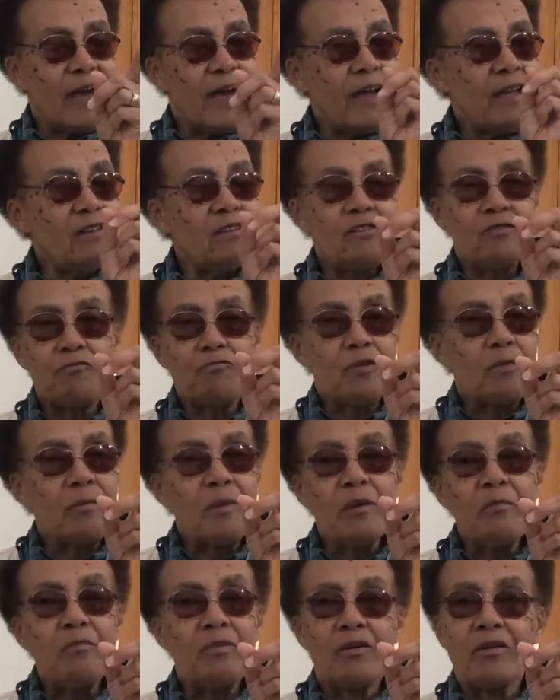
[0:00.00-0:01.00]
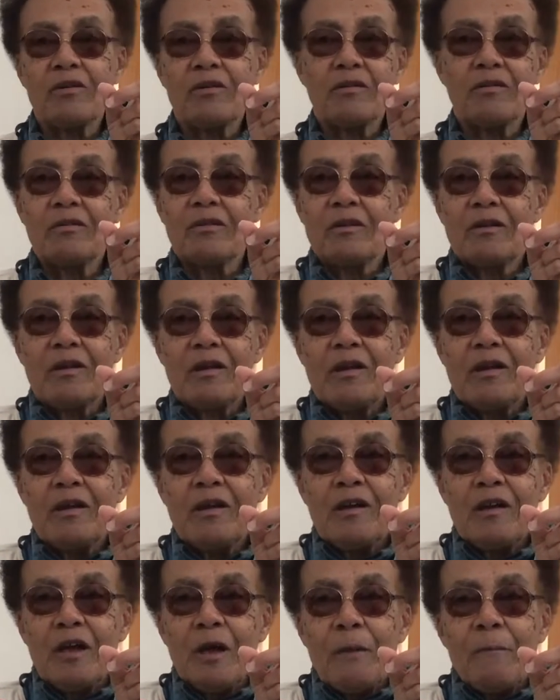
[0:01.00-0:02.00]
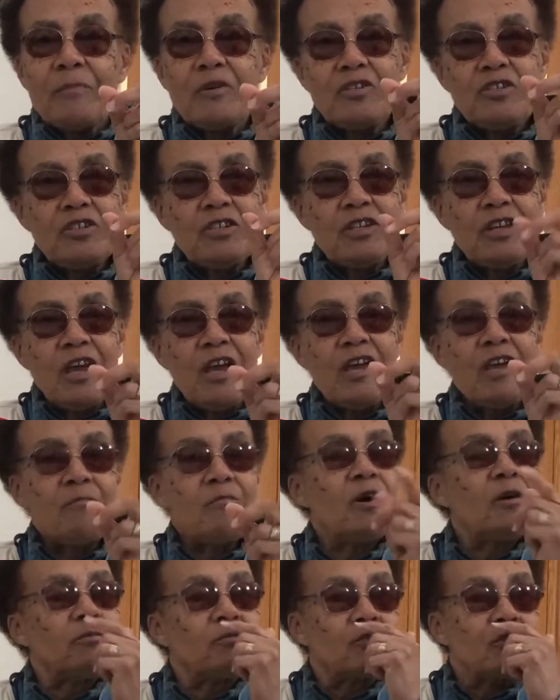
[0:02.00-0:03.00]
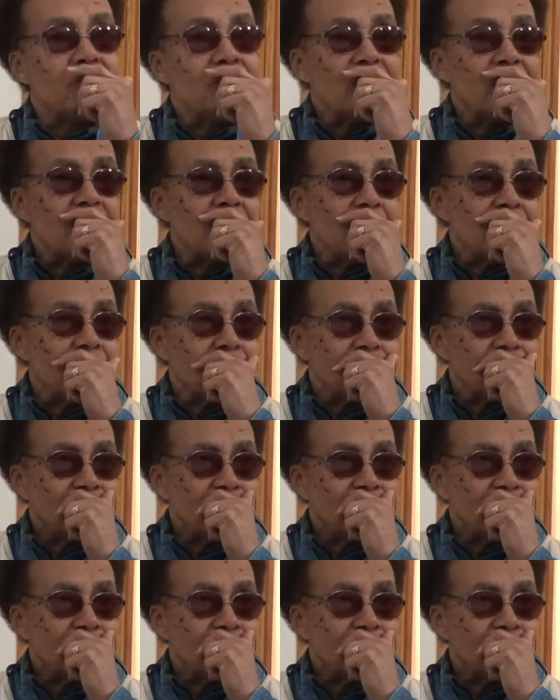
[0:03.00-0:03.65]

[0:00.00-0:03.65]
I didn't remember her. But she came up to me